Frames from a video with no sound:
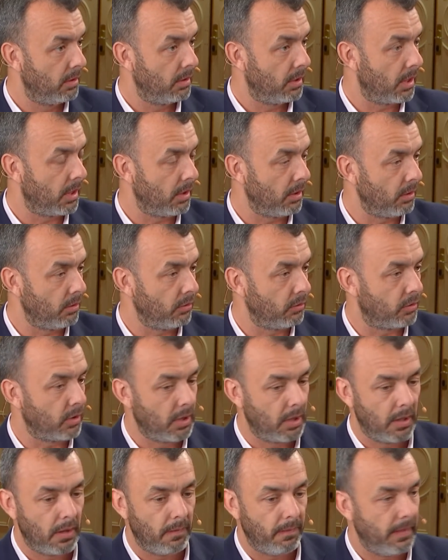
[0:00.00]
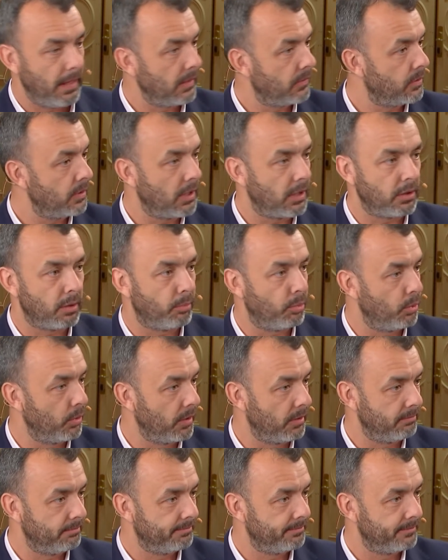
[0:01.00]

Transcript: that I use. That's not the point.